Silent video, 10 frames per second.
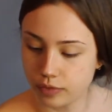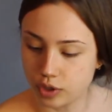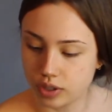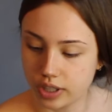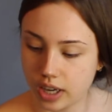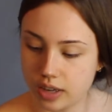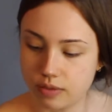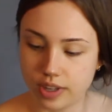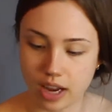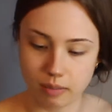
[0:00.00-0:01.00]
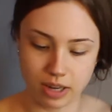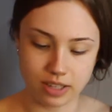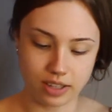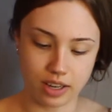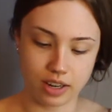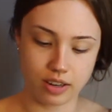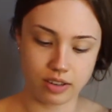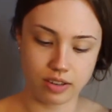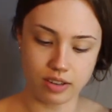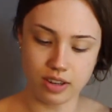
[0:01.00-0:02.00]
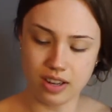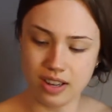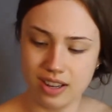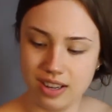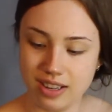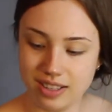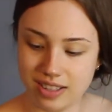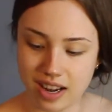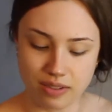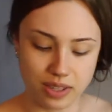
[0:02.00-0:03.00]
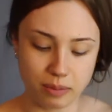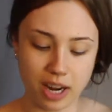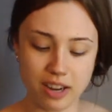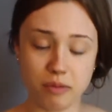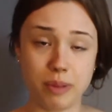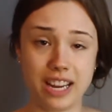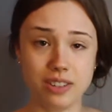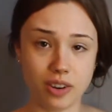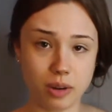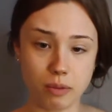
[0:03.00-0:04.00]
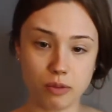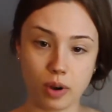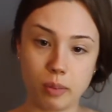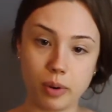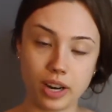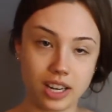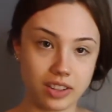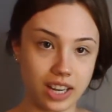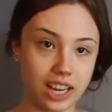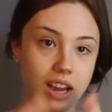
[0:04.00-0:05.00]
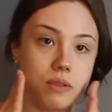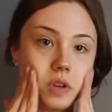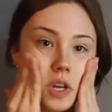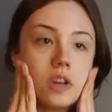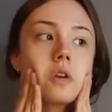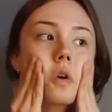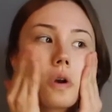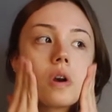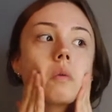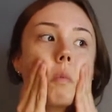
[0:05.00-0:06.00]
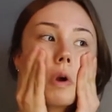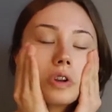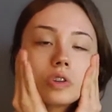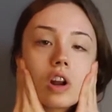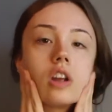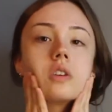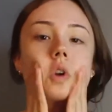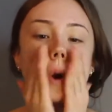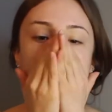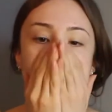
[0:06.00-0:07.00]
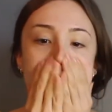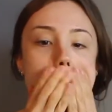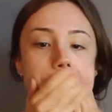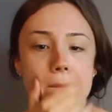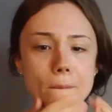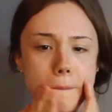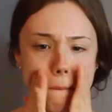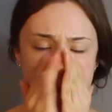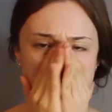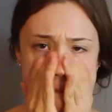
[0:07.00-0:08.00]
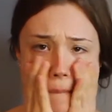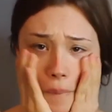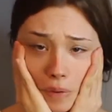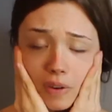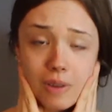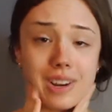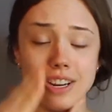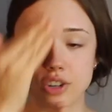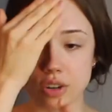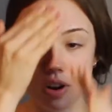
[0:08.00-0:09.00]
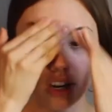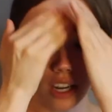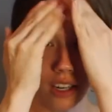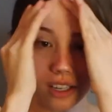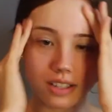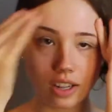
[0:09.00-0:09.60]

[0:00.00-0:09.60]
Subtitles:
just to kind of get my skin to have some kind of base on it before I put any like heavy moisturizer or foundation on it.